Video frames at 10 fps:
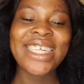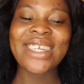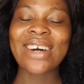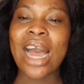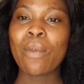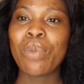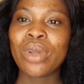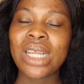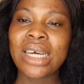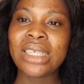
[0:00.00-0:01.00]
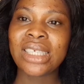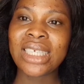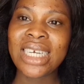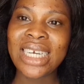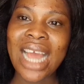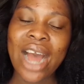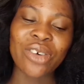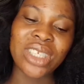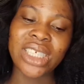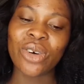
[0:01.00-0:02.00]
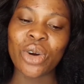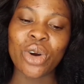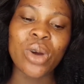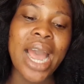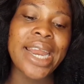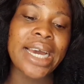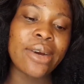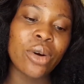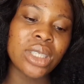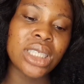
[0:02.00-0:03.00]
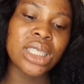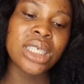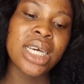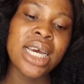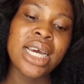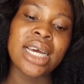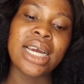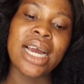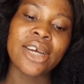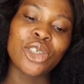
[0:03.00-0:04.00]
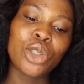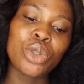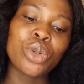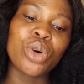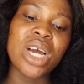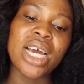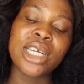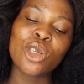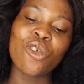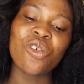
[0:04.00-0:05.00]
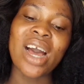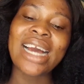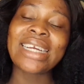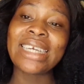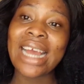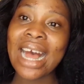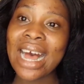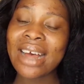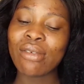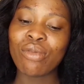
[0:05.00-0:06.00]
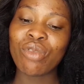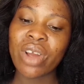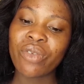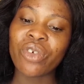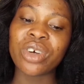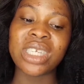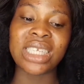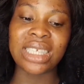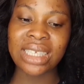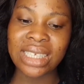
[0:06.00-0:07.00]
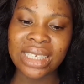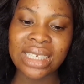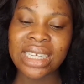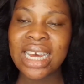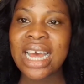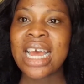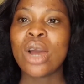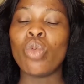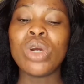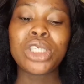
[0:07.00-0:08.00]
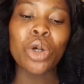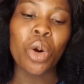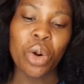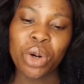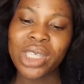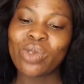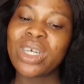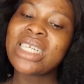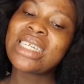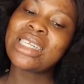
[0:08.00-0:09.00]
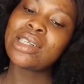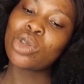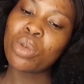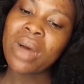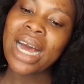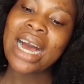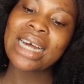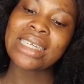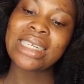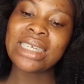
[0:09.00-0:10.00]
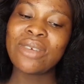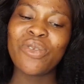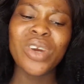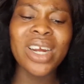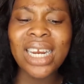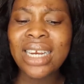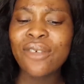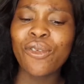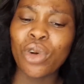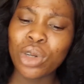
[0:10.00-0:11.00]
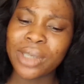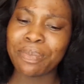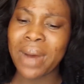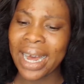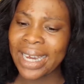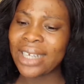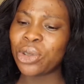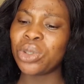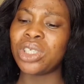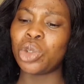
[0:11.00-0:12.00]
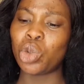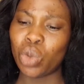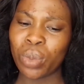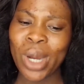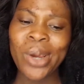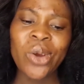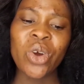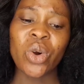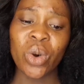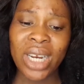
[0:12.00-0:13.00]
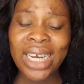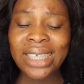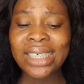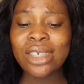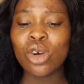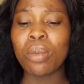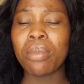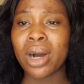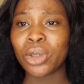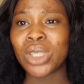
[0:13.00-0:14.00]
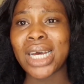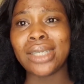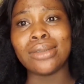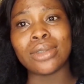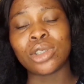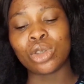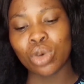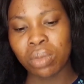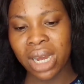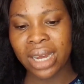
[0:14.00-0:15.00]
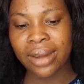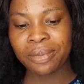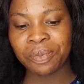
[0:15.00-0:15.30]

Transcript: So I put GERD on Google, and I got gastroesophageal reflux disease, which occurs when stomach acid frequently flows back into the tube connecting your mouth and your stomach.